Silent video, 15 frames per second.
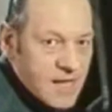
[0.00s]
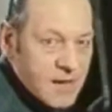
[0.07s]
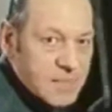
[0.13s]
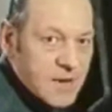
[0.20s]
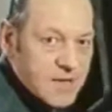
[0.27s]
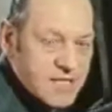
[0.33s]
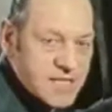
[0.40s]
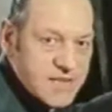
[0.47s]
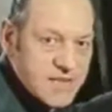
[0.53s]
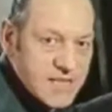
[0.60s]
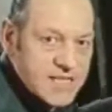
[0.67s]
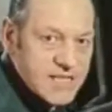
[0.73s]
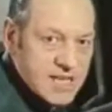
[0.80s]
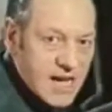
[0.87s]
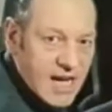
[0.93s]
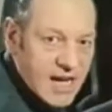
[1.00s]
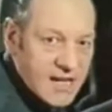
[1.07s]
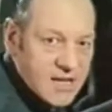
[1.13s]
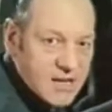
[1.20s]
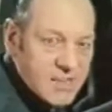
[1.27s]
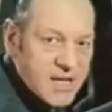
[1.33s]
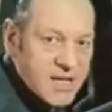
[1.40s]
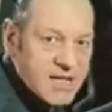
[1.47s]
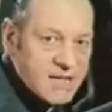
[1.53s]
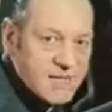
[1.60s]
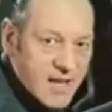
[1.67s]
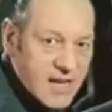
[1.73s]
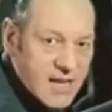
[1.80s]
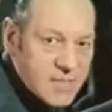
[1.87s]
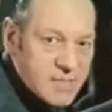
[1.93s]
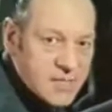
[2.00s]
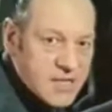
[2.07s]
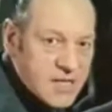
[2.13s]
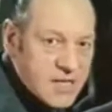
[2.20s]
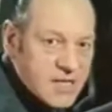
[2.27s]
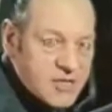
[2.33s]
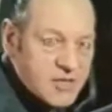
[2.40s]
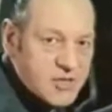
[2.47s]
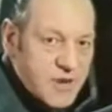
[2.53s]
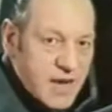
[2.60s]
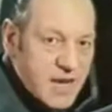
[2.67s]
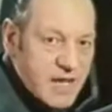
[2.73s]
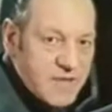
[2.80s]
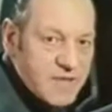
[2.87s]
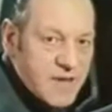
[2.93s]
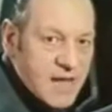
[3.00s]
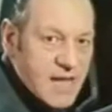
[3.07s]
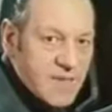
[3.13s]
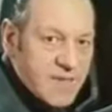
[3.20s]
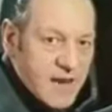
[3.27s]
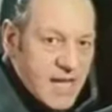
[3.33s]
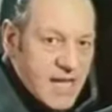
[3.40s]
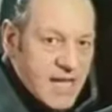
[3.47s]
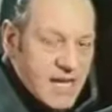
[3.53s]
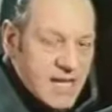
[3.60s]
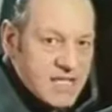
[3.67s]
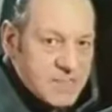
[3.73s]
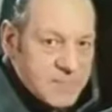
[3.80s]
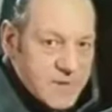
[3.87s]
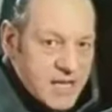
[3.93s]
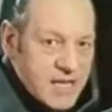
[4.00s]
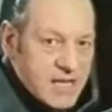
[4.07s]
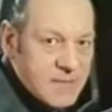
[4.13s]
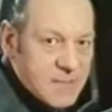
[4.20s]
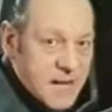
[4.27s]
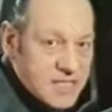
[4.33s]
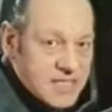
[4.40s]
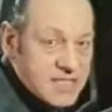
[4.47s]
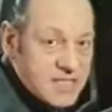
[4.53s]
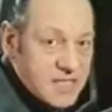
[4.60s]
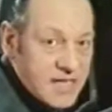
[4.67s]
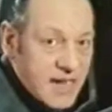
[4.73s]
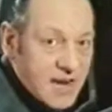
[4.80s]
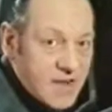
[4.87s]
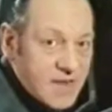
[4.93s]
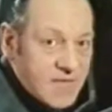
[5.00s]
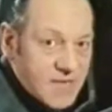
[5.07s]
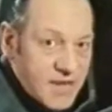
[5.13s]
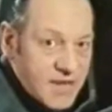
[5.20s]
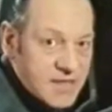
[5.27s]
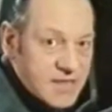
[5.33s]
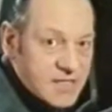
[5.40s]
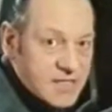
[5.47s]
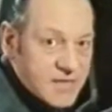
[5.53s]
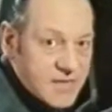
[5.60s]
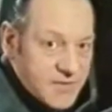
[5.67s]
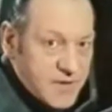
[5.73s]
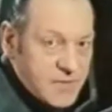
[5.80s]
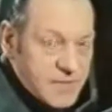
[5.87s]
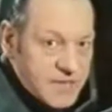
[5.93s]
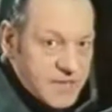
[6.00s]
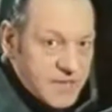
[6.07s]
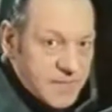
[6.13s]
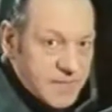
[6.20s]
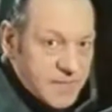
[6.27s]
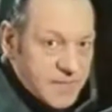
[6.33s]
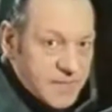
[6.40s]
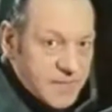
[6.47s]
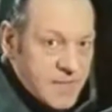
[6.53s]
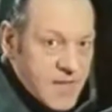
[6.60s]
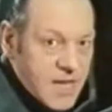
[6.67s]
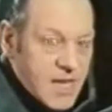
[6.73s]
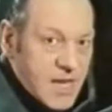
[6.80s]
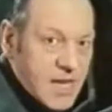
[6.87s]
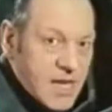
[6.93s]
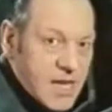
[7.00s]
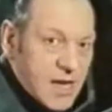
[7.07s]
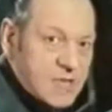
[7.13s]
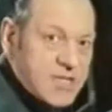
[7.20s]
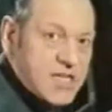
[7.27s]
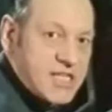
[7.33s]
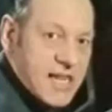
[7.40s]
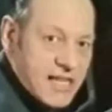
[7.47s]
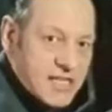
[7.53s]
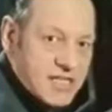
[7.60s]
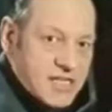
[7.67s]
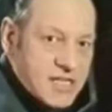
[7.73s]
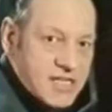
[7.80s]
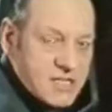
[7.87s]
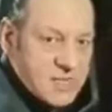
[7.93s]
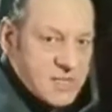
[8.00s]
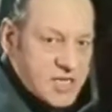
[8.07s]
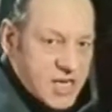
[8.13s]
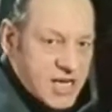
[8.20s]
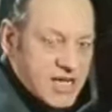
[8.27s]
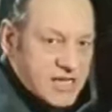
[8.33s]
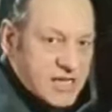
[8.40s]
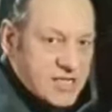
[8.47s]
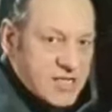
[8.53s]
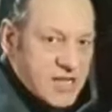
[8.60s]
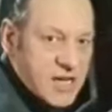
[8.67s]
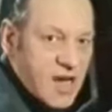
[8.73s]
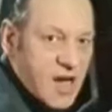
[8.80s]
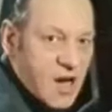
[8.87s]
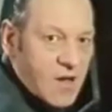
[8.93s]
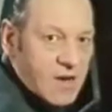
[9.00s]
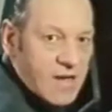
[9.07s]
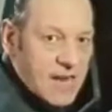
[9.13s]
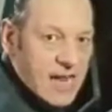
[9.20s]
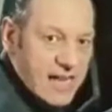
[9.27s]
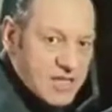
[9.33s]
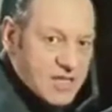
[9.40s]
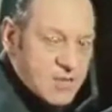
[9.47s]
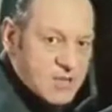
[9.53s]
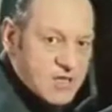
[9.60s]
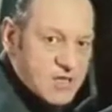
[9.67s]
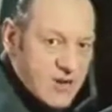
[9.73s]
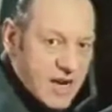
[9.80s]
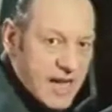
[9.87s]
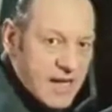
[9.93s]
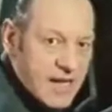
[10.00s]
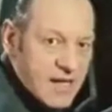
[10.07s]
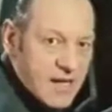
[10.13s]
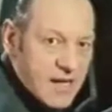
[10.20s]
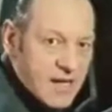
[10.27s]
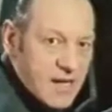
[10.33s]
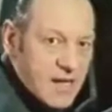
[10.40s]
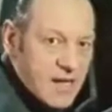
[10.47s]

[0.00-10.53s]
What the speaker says: And motors of this kind are being developed to drive very high-speed passenger-carrying vehicles of the future. Now, to test such machines on an actual track